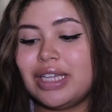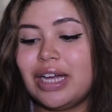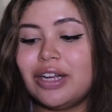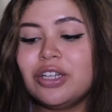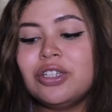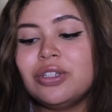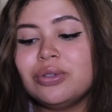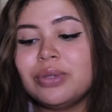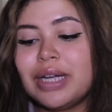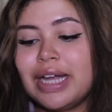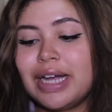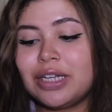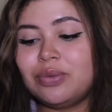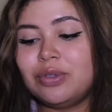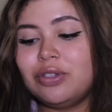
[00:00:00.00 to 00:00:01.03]
how did you
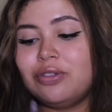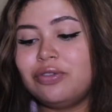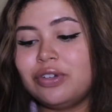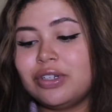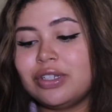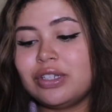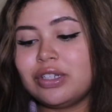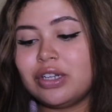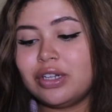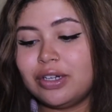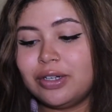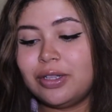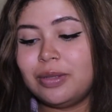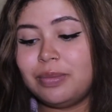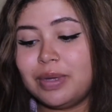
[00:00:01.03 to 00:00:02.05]
react when you first
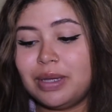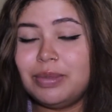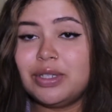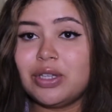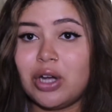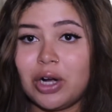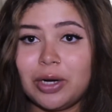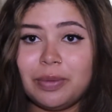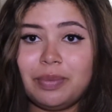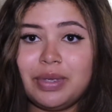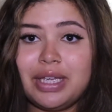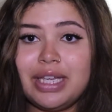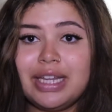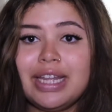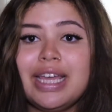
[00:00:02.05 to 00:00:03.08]
heard the baby's
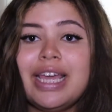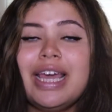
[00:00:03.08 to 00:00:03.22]
heartbeat?